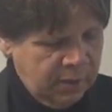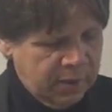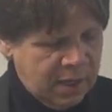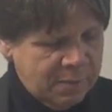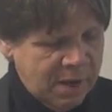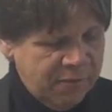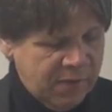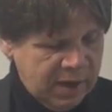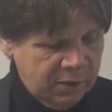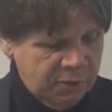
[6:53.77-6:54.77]
that I may
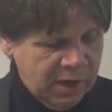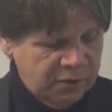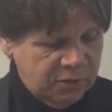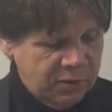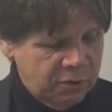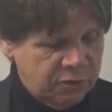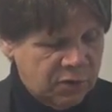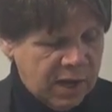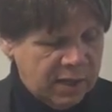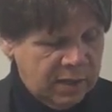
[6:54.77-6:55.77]
find grace in your
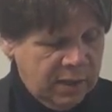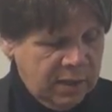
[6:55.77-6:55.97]
sight.